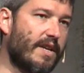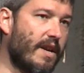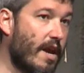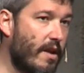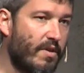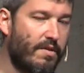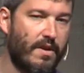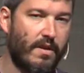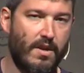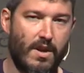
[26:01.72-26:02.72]
say,
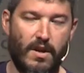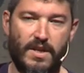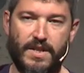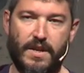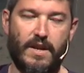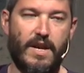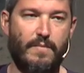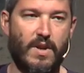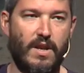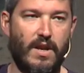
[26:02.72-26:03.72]
everything. Let's say
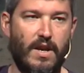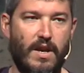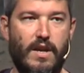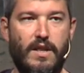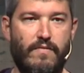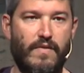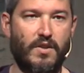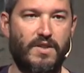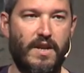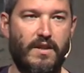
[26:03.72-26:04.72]
decouple the
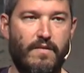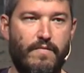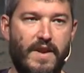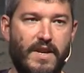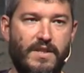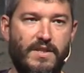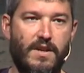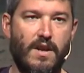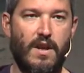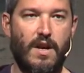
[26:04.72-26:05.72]
front-end interface
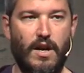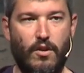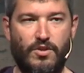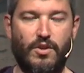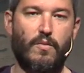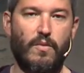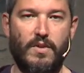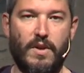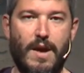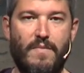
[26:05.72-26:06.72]
and also
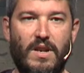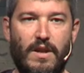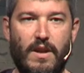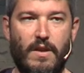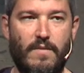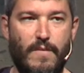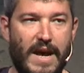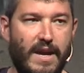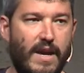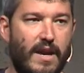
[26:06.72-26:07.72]
decouple the
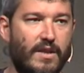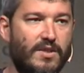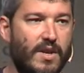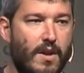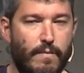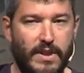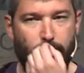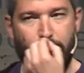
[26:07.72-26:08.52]
back-end. But